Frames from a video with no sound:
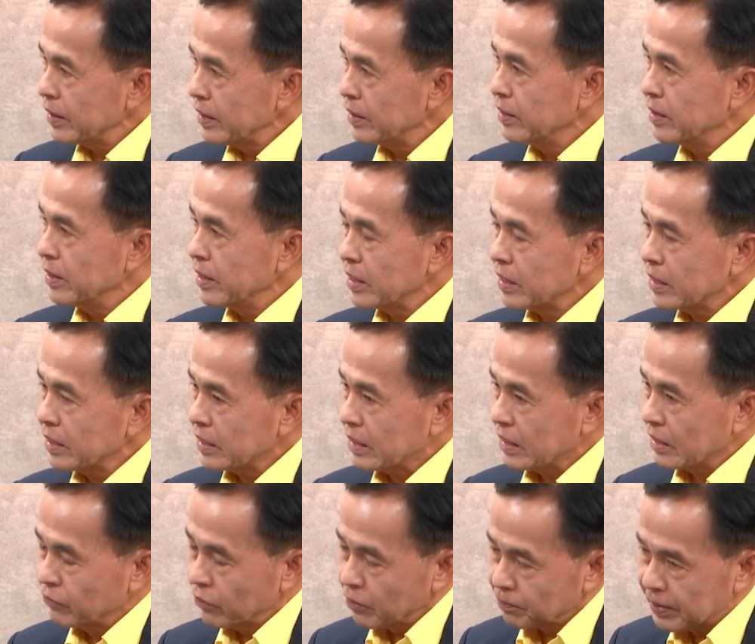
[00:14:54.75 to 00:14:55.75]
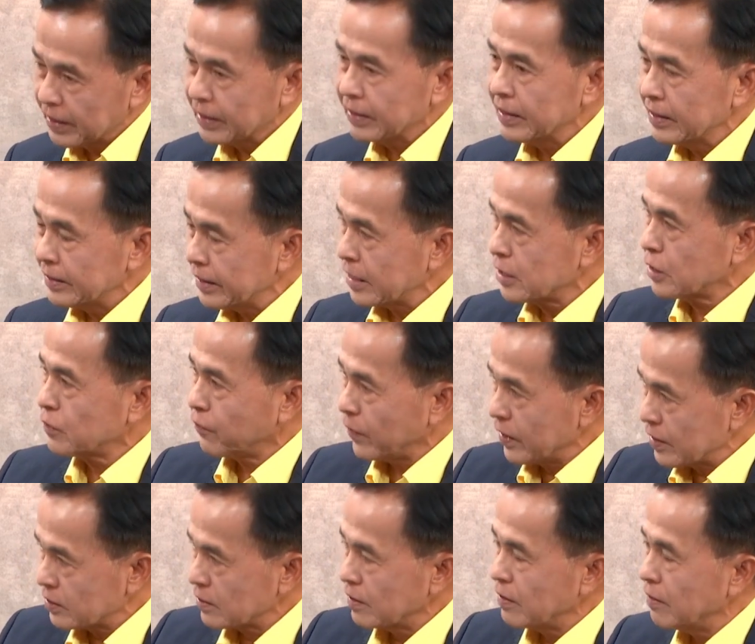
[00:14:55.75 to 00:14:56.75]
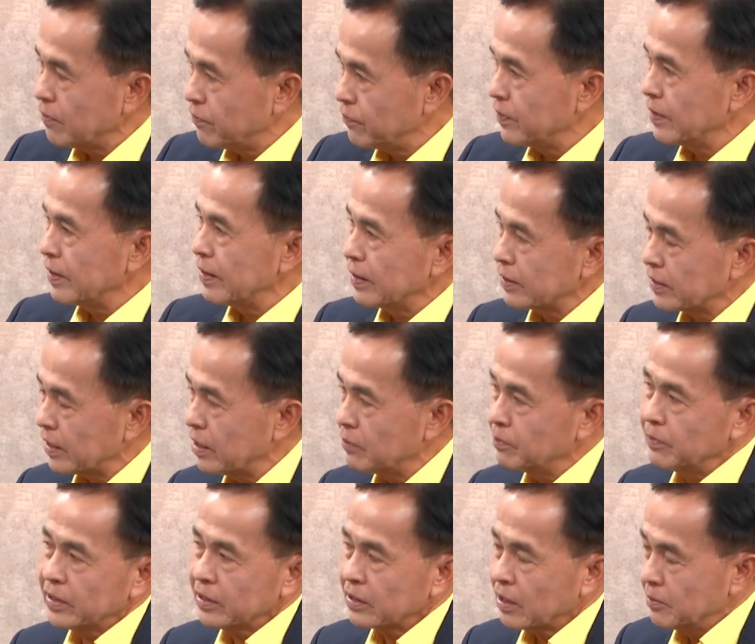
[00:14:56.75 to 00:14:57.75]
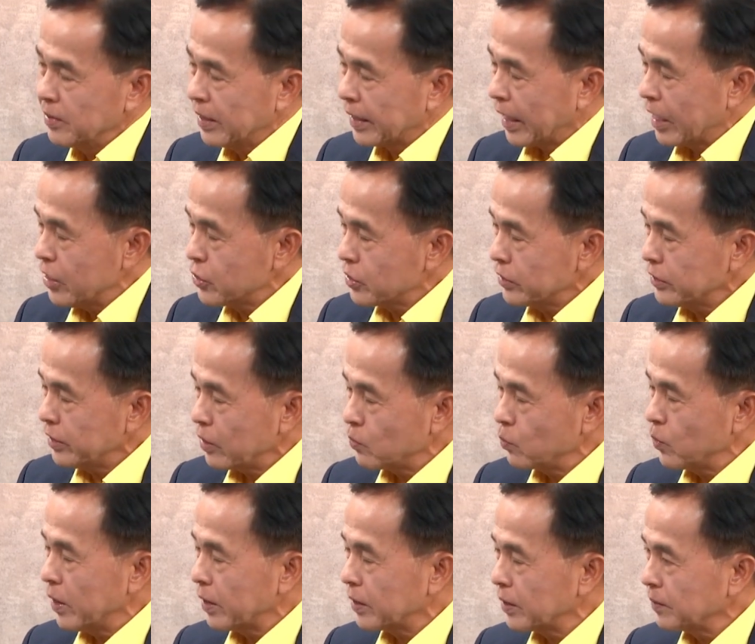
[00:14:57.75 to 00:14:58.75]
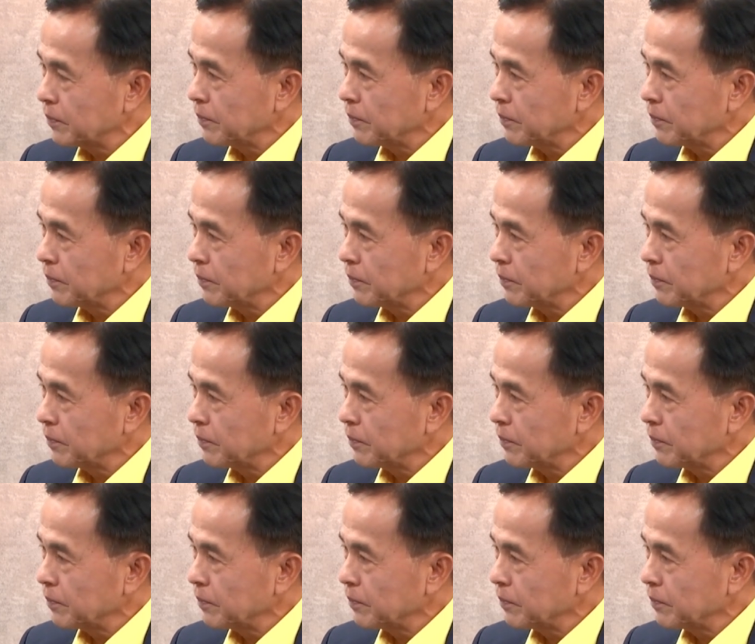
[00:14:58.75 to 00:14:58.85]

in developing the next phase of uh, telecommunication network.